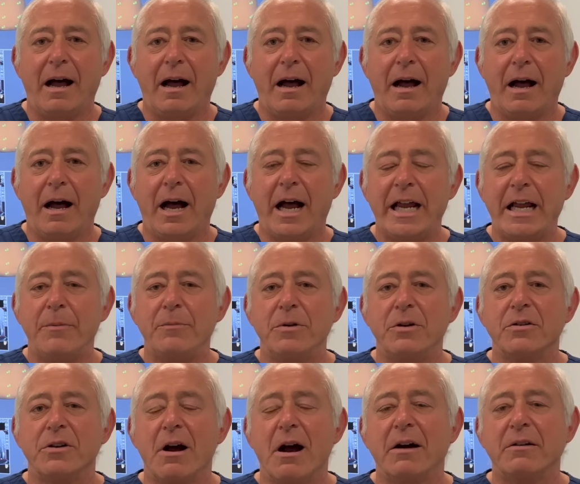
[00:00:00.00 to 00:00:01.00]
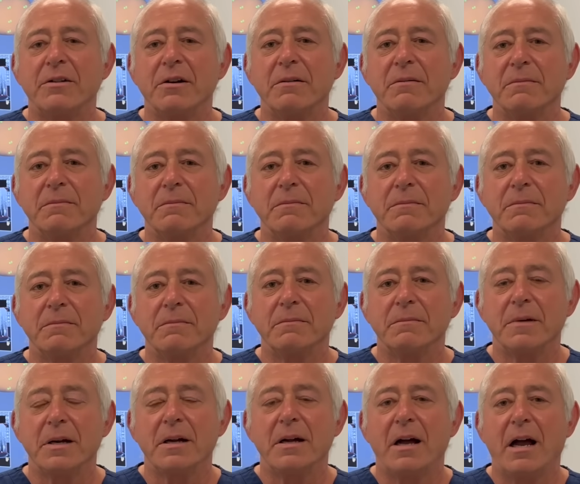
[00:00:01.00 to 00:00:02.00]
I am your doctor.
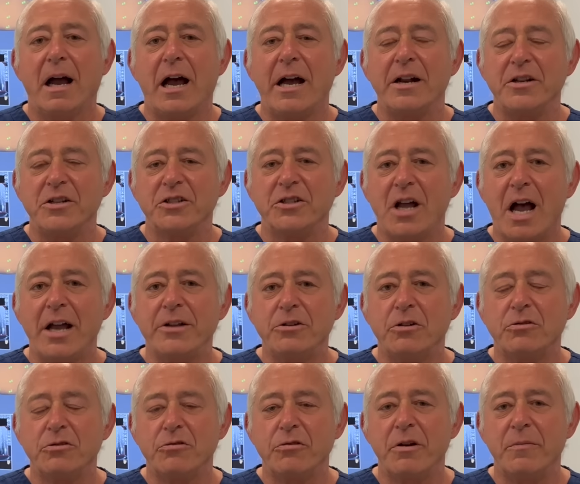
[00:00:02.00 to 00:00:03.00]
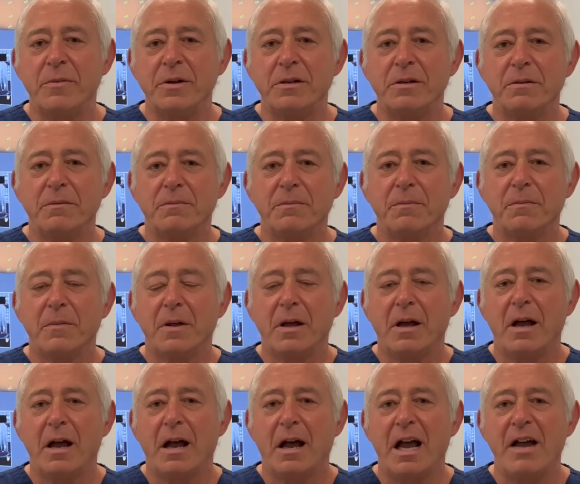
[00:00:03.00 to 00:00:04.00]
I design your treatment.
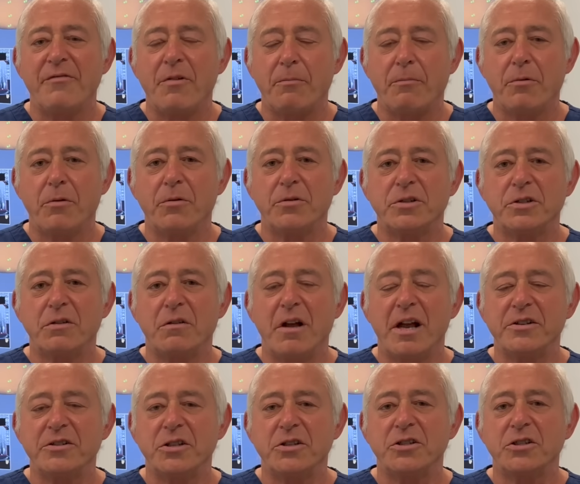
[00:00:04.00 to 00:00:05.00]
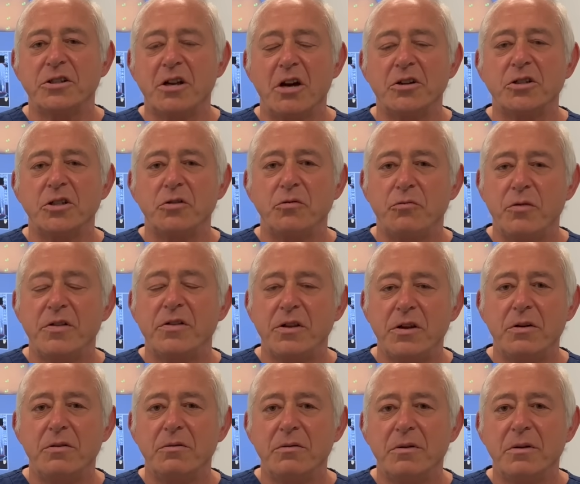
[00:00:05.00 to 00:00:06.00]
I have a personalized discussion with
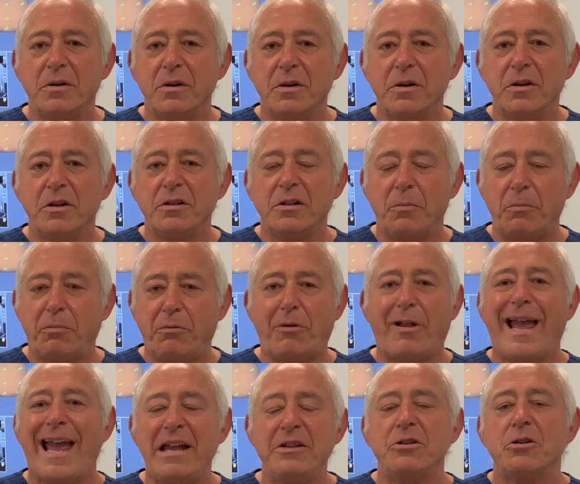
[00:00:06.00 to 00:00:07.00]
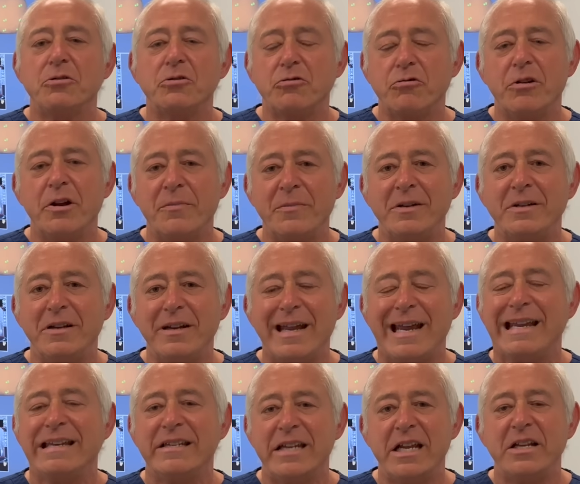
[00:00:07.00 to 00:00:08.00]
you to plan your treatment
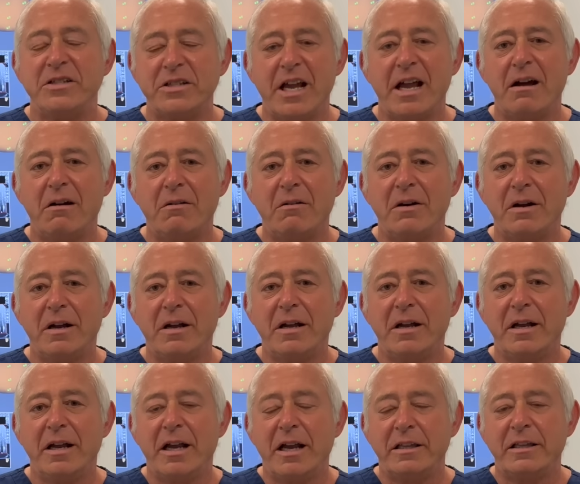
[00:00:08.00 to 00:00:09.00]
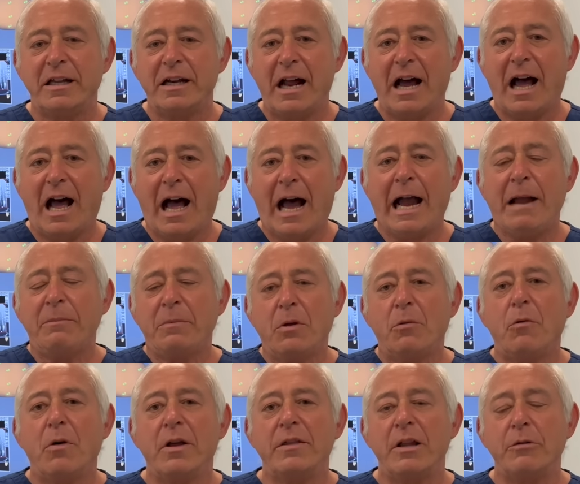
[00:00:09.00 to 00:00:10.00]
in detail. And then I'm the
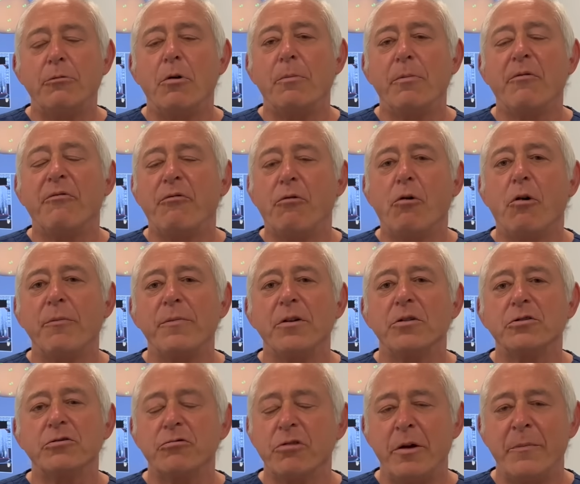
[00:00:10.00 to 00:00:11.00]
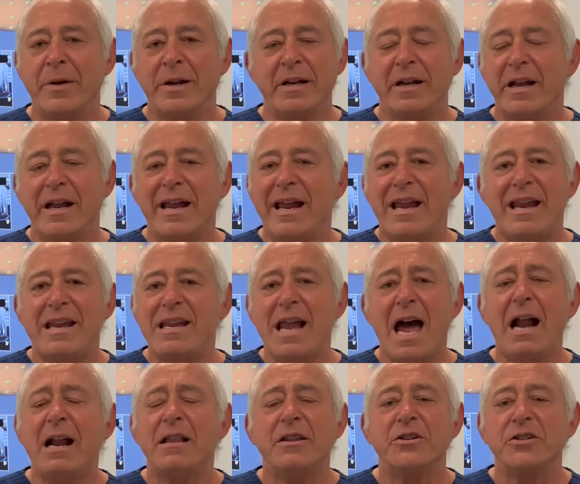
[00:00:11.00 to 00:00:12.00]
one that will perform your treatment,
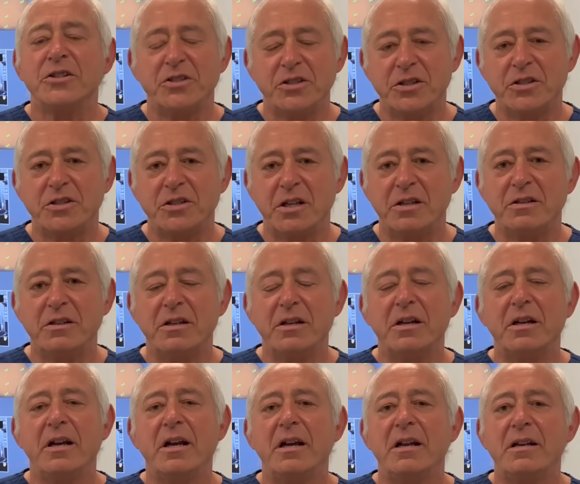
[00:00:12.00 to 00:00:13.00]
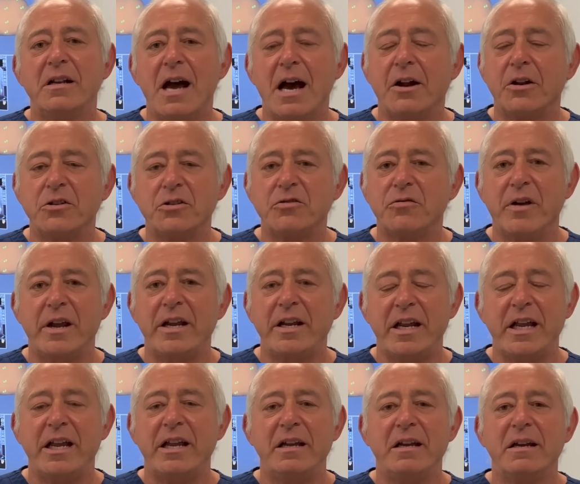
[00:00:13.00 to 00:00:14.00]
not an assistant, not a
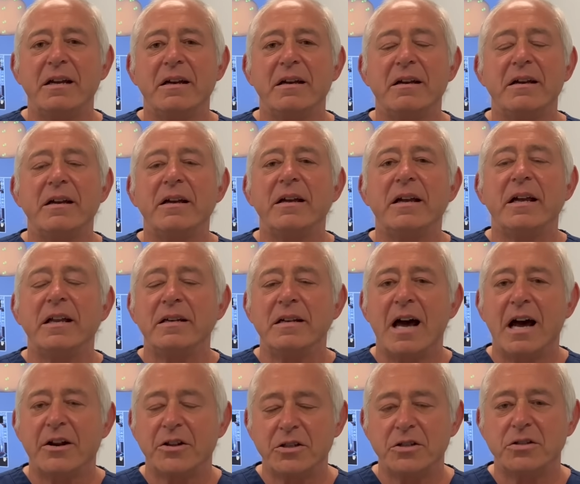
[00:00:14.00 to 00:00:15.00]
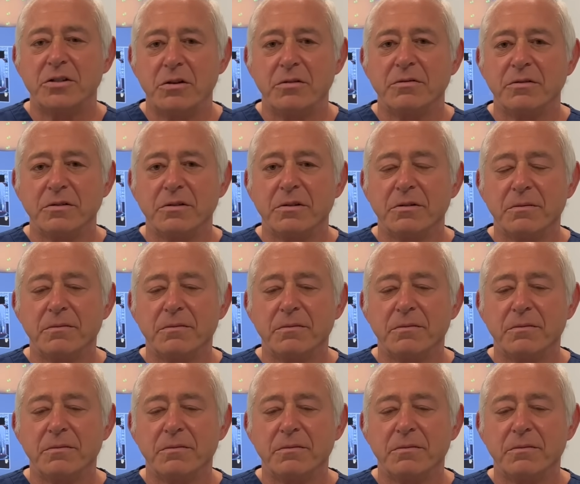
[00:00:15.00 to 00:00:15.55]
trainee, and not a student.